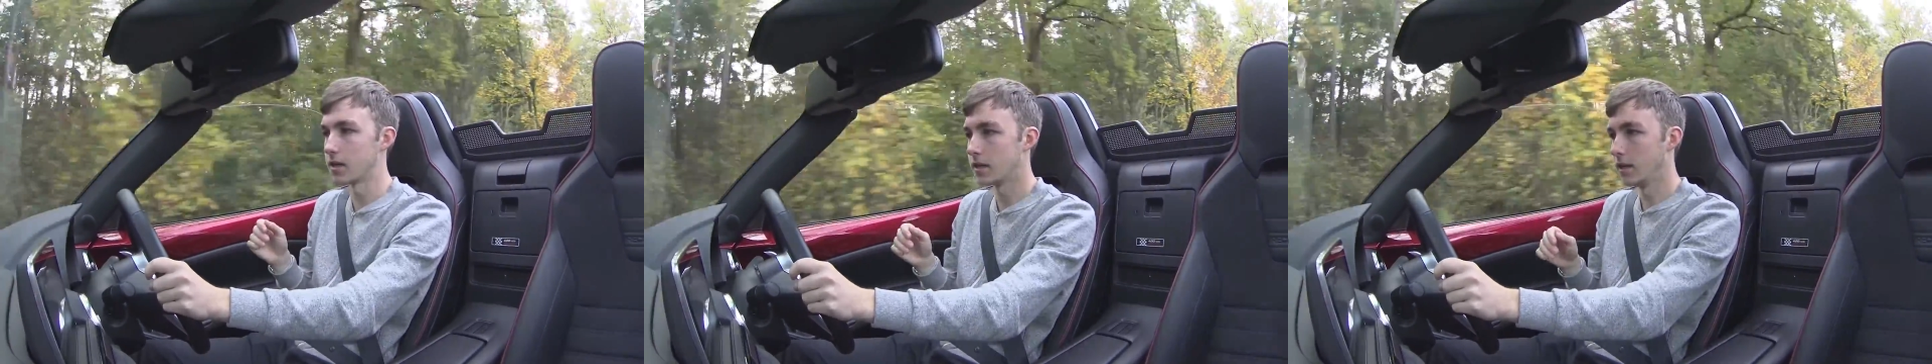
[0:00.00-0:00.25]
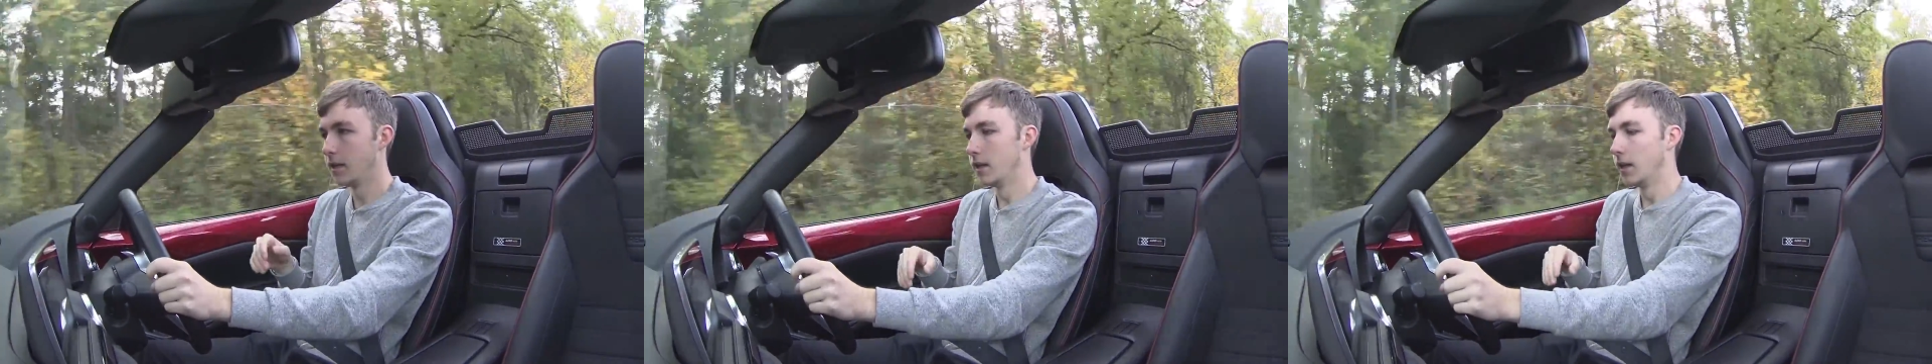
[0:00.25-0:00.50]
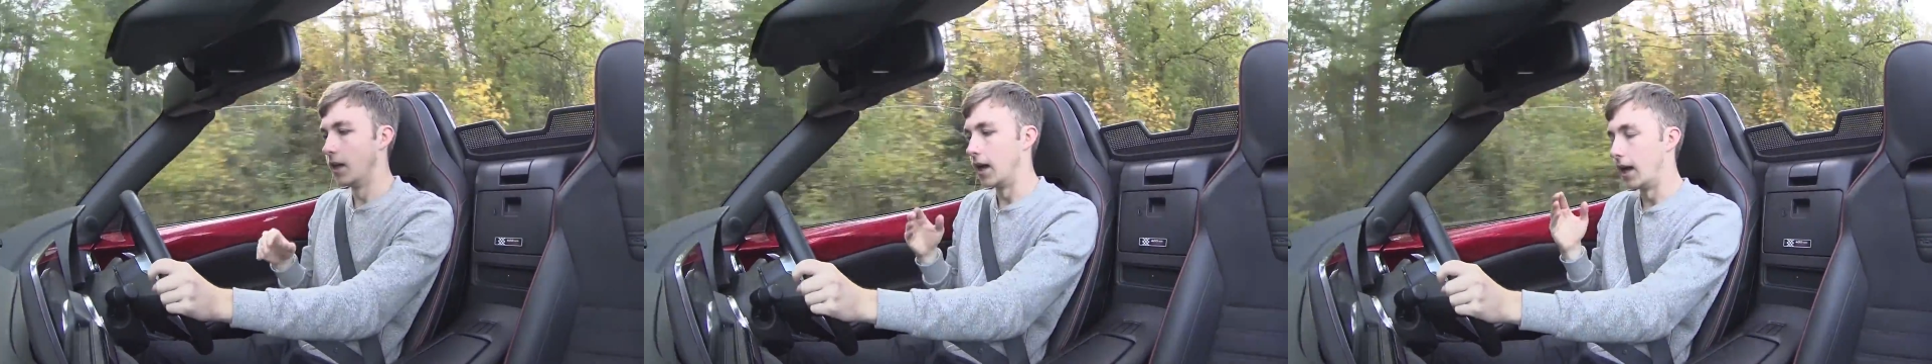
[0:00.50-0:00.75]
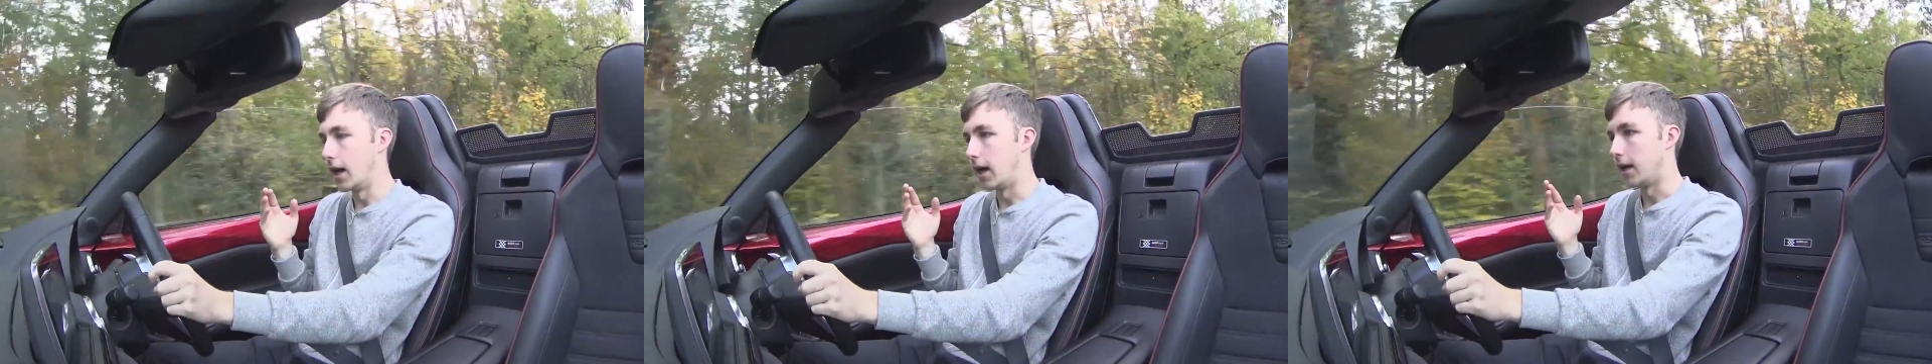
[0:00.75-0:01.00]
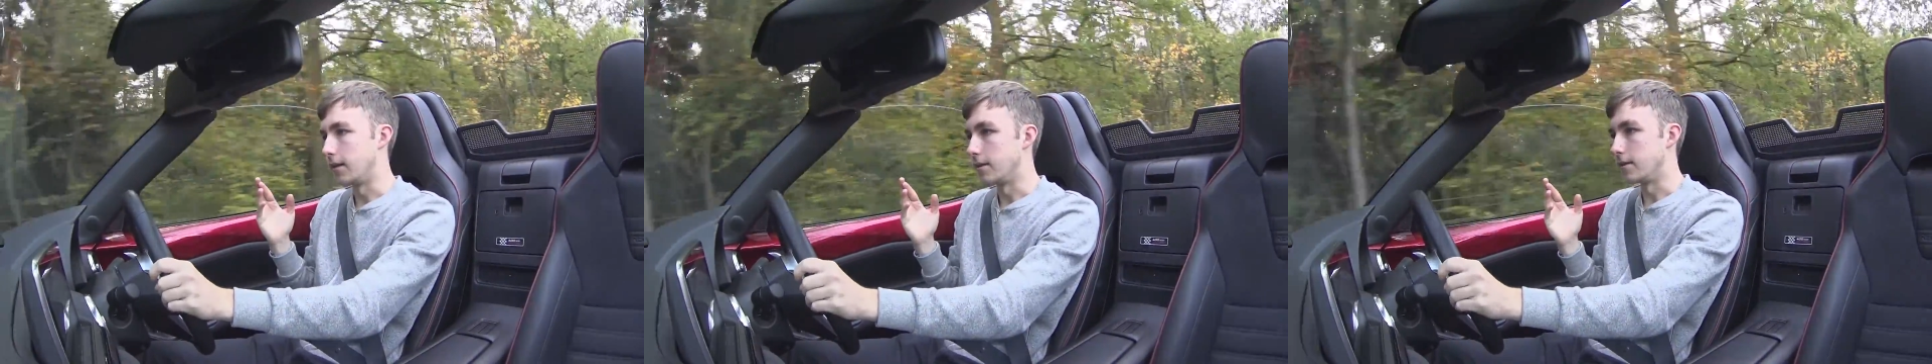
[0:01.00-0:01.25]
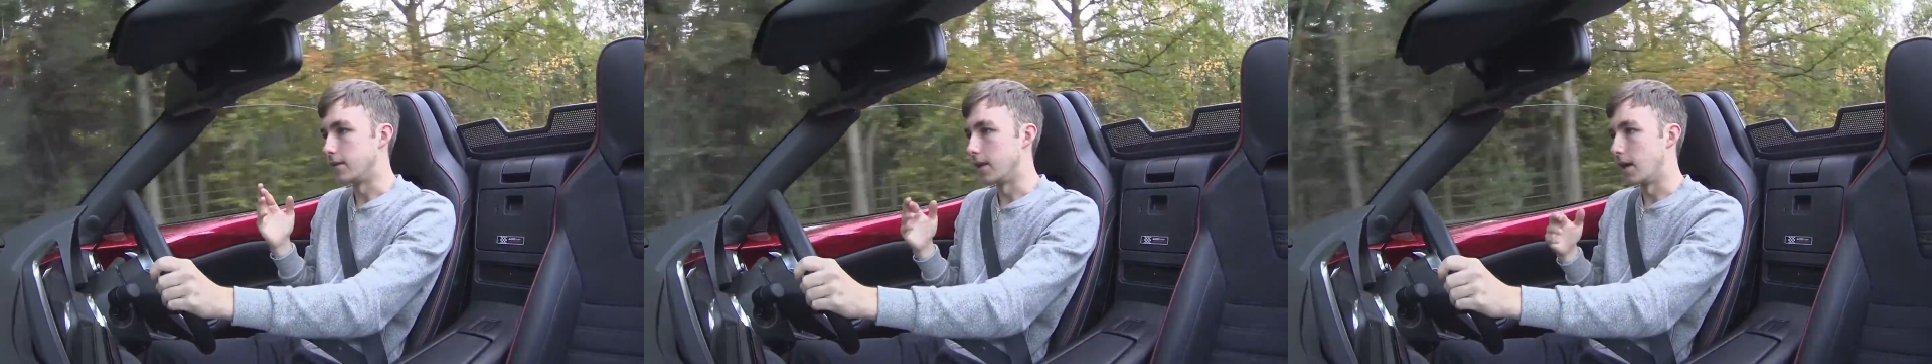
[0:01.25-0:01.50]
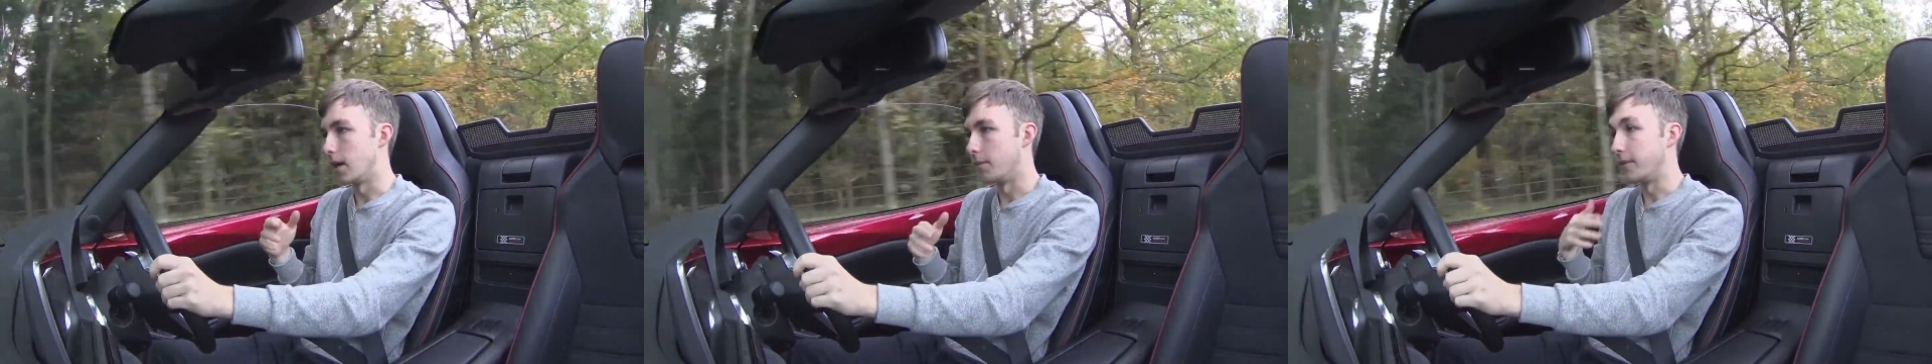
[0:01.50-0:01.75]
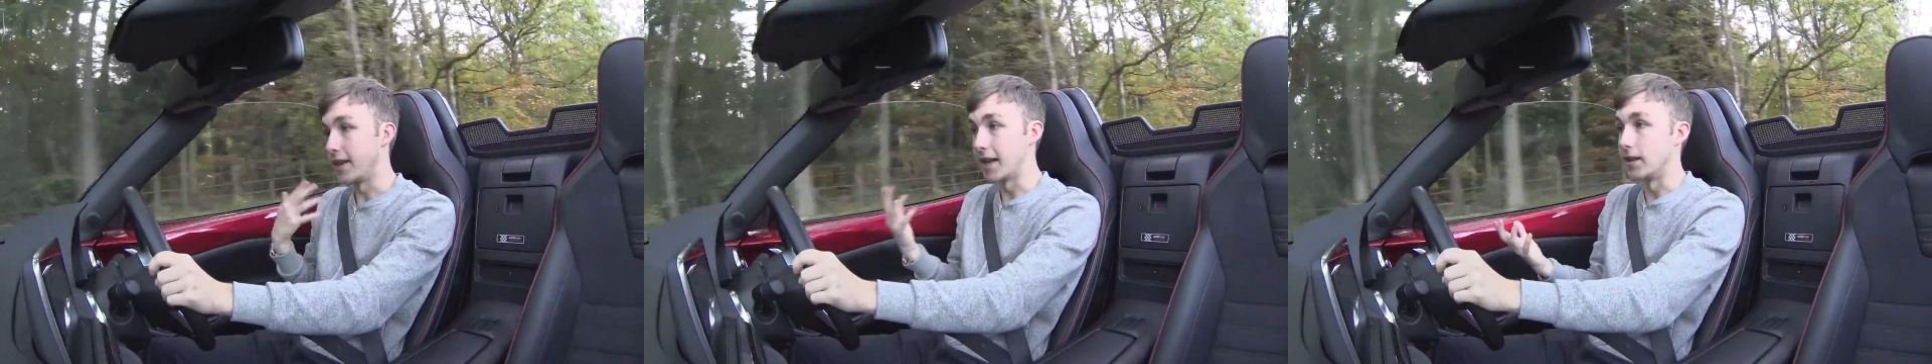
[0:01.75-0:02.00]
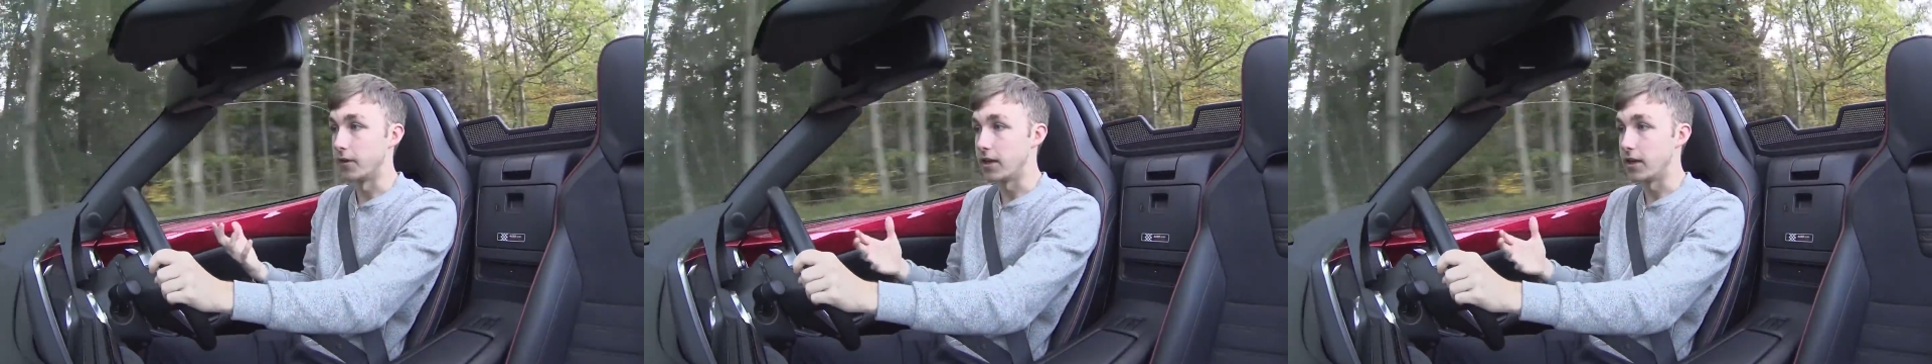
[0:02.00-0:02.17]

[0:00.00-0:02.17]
and at the end of